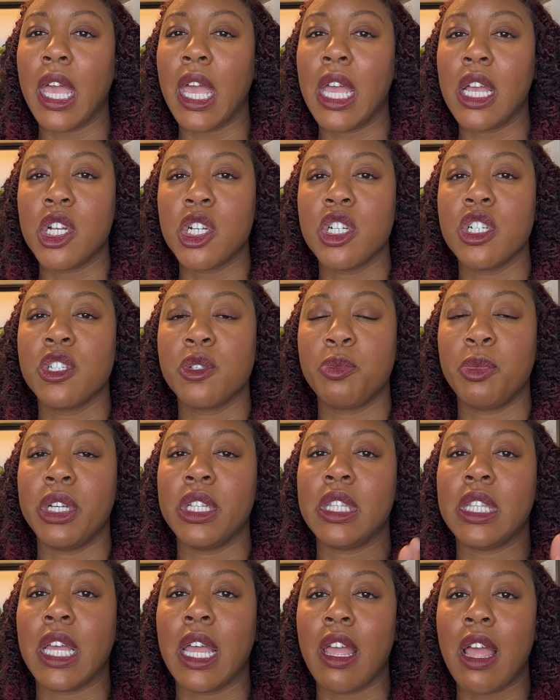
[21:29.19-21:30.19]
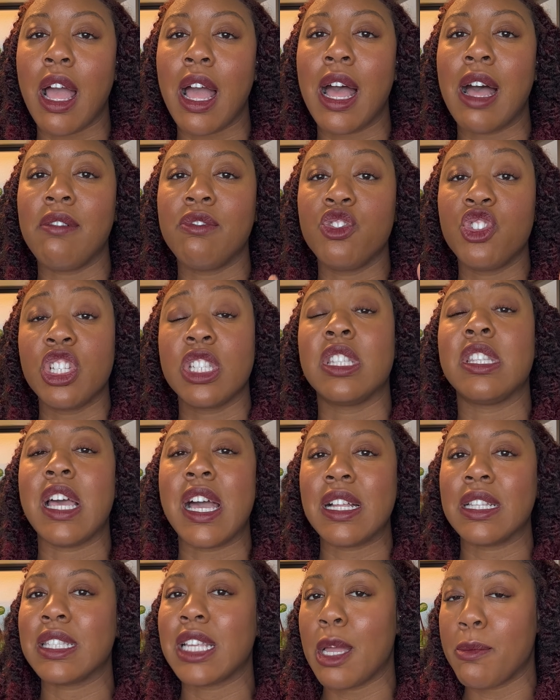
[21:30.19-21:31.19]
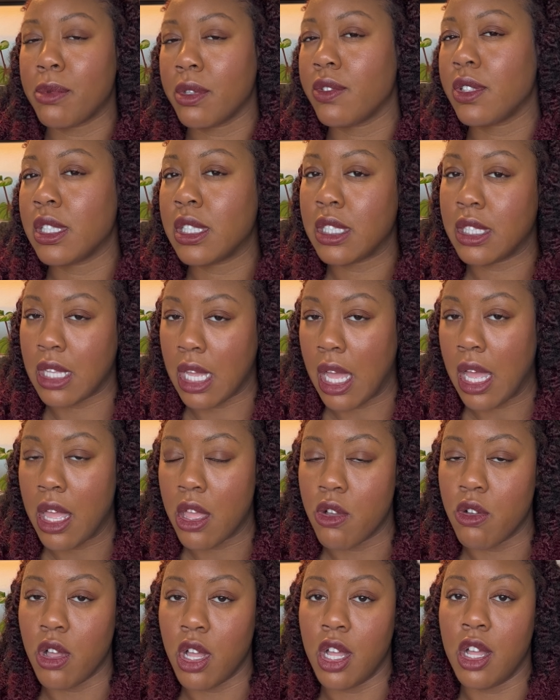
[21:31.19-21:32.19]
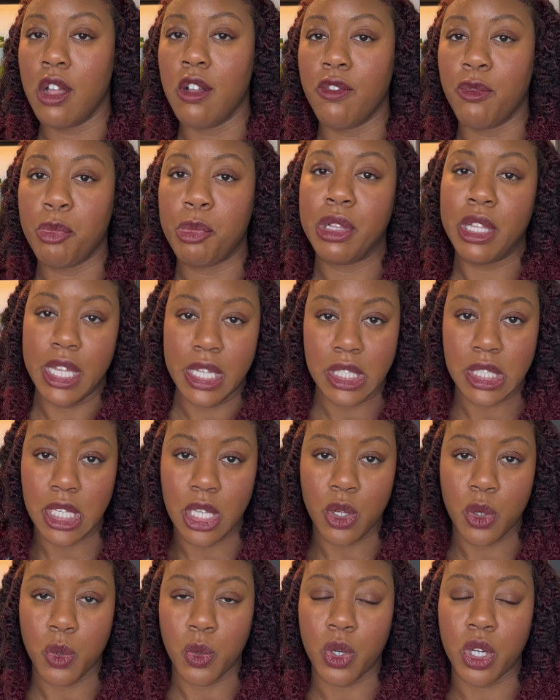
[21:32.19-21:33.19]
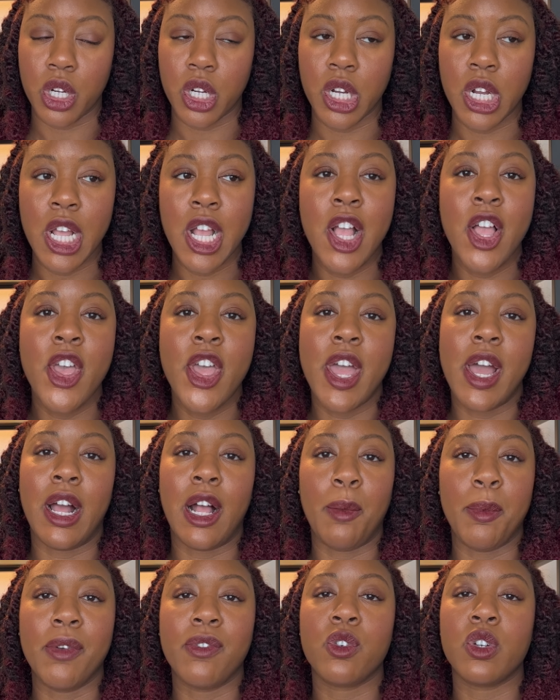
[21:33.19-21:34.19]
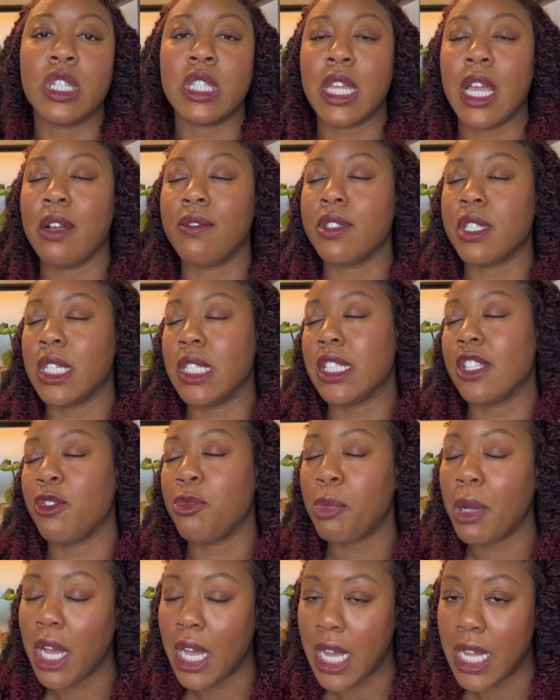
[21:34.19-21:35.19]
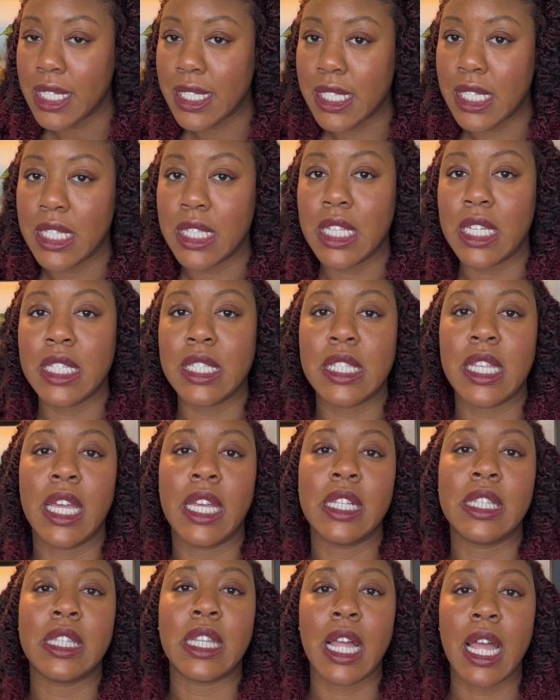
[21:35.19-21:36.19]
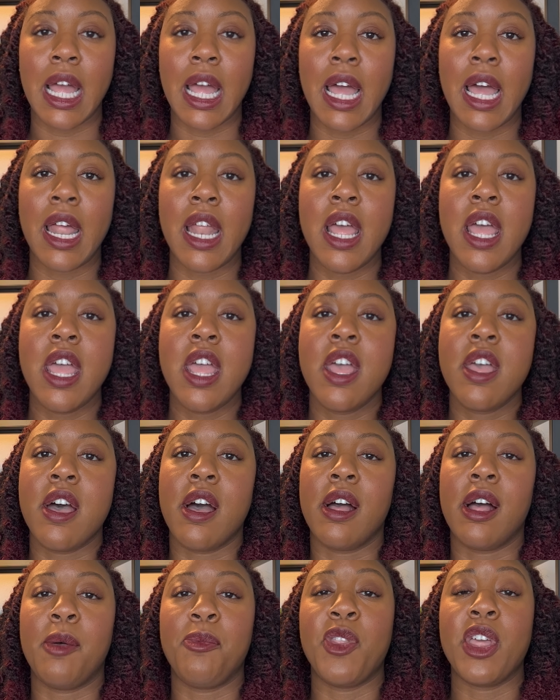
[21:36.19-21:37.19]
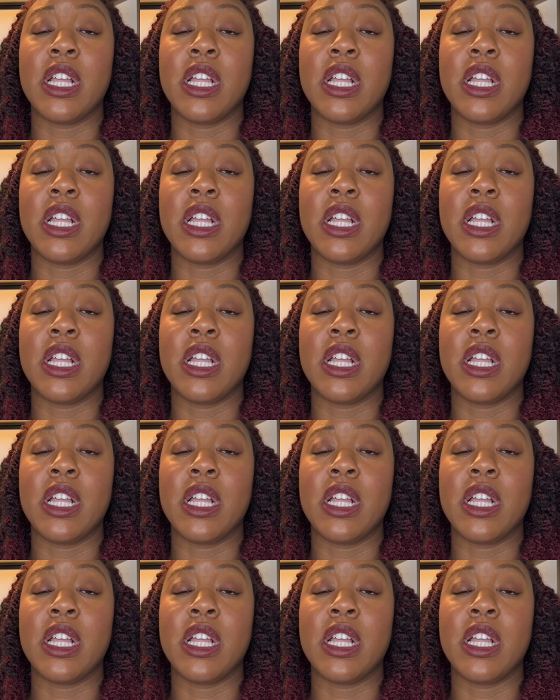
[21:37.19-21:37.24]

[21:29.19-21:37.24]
hangers, but they have just that type of style of plant decor. Of course, they have tons of pots and things like that. I